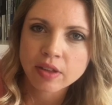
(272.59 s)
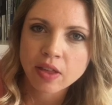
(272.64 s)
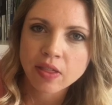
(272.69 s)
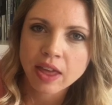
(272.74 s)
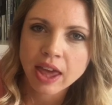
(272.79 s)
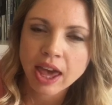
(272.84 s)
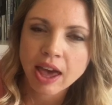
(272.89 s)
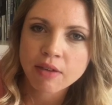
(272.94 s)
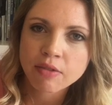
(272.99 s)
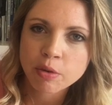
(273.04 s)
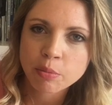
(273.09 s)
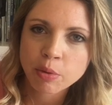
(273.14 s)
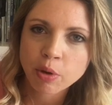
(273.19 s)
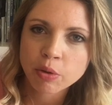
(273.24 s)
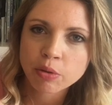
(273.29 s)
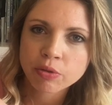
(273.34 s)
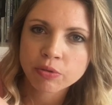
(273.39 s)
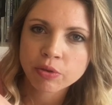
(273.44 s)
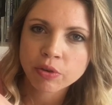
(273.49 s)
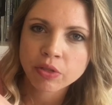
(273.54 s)
And they have it
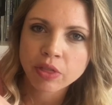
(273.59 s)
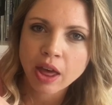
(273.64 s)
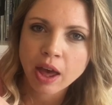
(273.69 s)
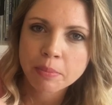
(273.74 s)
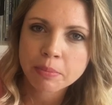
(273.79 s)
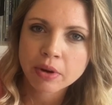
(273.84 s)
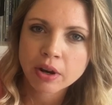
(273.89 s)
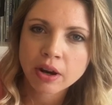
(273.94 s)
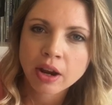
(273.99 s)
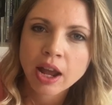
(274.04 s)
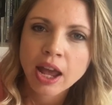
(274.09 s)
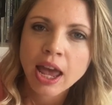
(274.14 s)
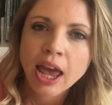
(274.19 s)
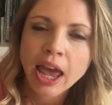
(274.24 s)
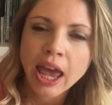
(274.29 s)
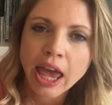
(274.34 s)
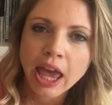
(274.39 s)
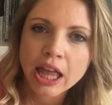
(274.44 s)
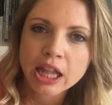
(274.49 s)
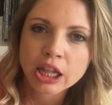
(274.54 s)
both for the upper
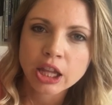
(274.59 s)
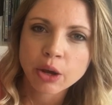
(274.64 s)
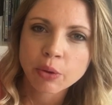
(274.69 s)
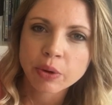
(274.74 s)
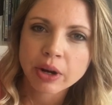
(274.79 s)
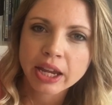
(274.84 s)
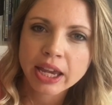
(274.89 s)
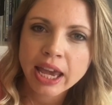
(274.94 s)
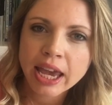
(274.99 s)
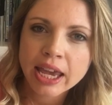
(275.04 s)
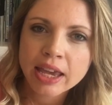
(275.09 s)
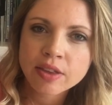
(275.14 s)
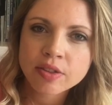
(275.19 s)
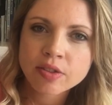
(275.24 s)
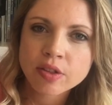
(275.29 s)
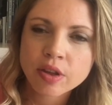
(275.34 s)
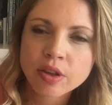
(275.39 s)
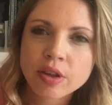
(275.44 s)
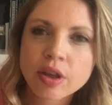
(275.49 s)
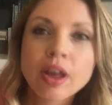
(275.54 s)
and lower
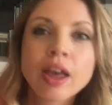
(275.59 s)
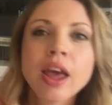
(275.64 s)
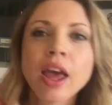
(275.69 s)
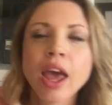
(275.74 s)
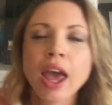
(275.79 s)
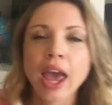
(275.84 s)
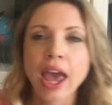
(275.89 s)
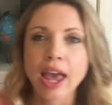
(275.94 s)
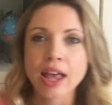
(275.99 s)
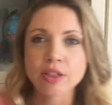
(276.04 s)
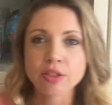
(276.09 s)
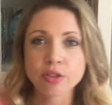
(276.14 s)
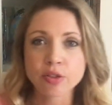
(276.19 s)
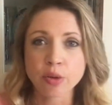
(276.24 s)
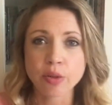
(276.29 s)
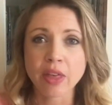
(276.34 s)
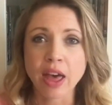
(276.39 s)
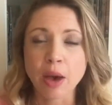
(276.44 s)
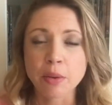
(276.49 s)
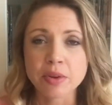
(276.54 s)
case. And
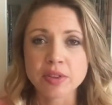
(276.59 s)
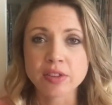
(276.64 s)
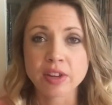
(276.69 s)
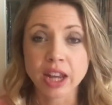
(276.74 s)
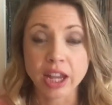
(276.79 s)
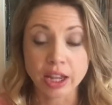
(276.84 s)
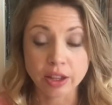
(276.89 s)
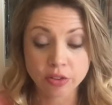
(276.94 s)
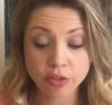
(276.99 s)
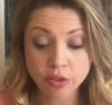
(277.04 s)
so that was nice.